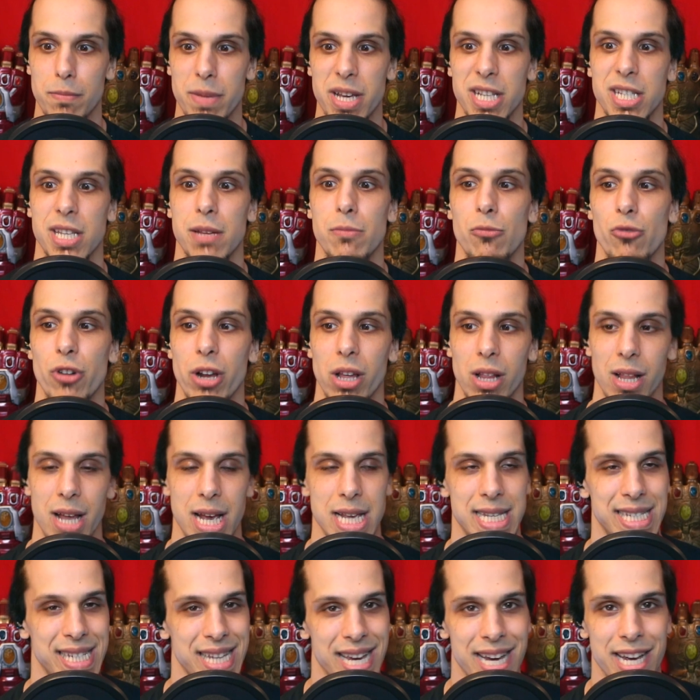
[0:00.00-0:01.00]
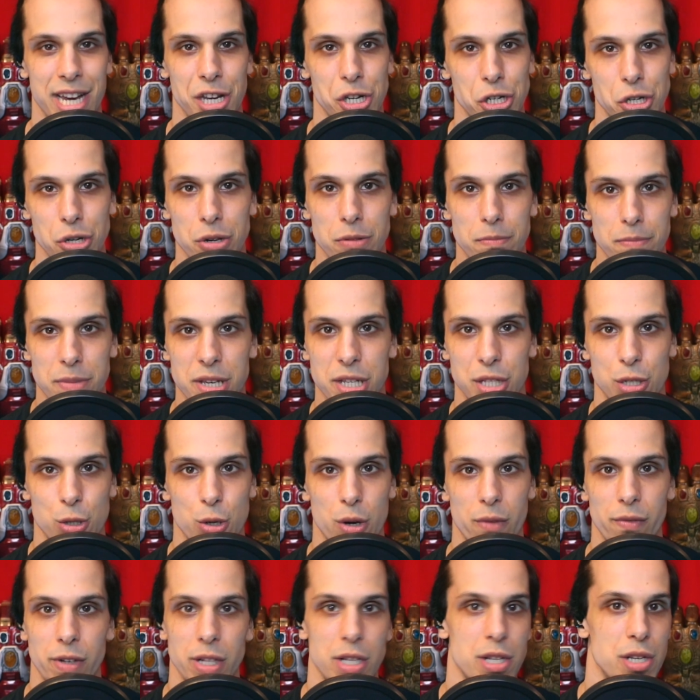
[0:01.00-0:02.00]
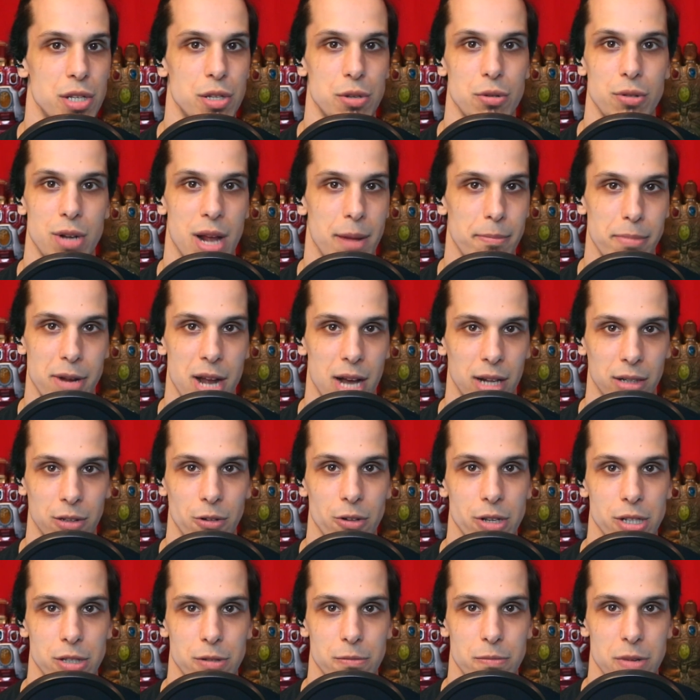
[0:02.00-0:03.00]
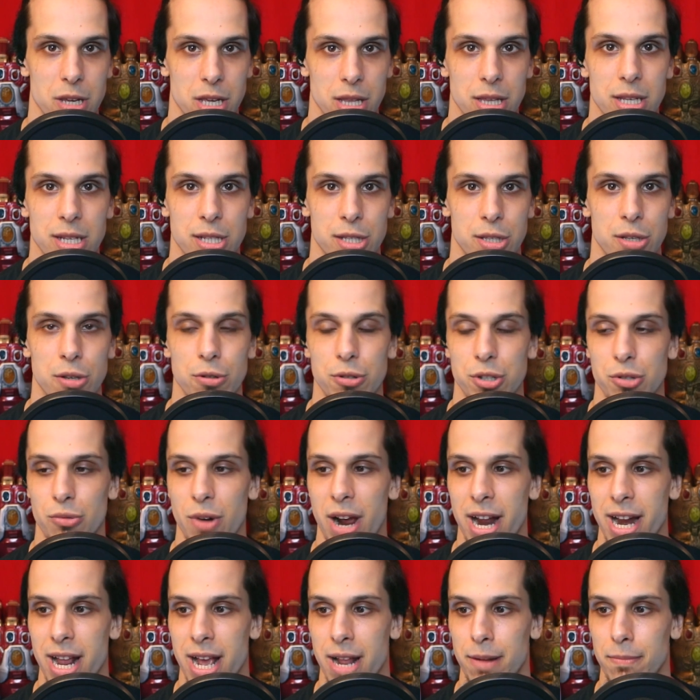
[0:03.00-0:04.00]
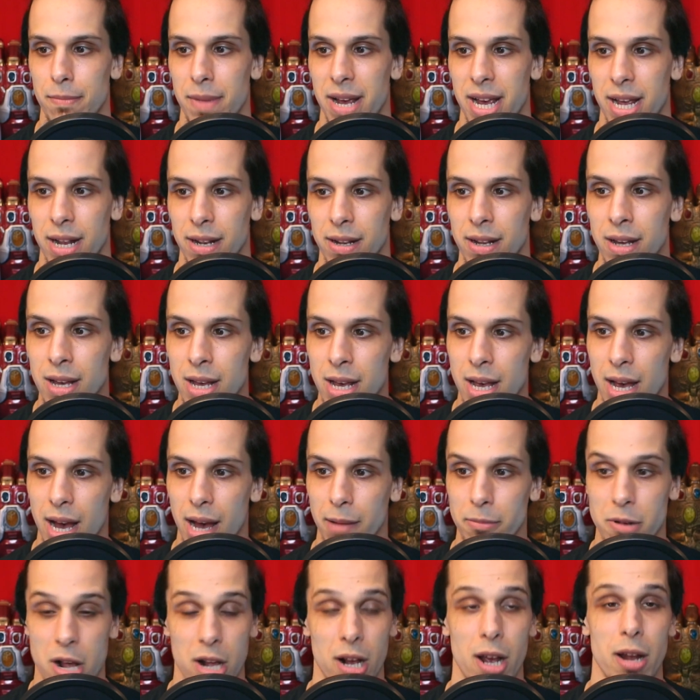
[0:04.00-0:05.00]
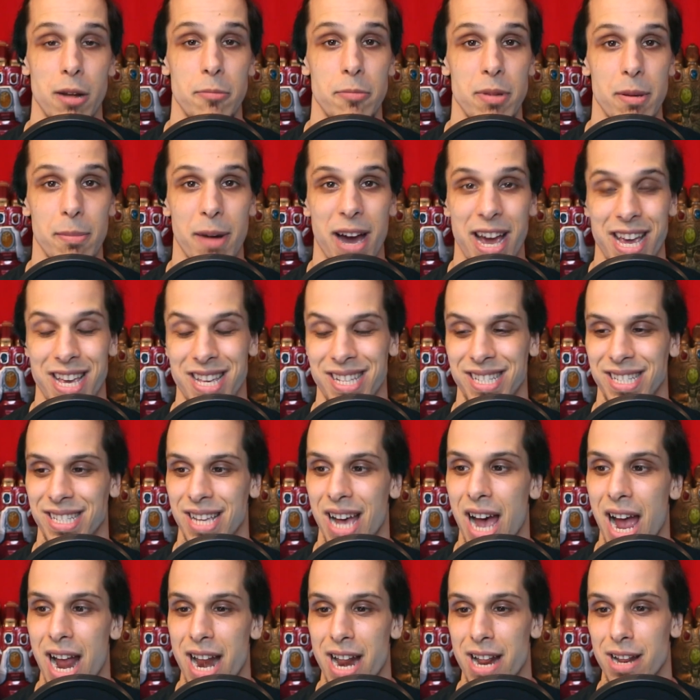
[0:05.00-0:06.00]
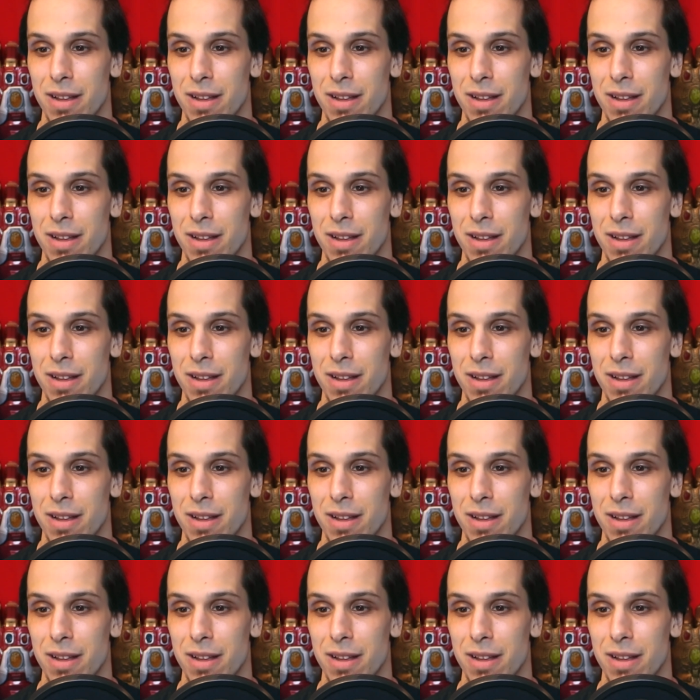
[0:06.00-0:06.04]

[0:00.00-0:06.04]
makes him realize, yeah, I shouldn't be serving this dude. I'm not going to be this dude's right-hand man. I'm not going to be by his side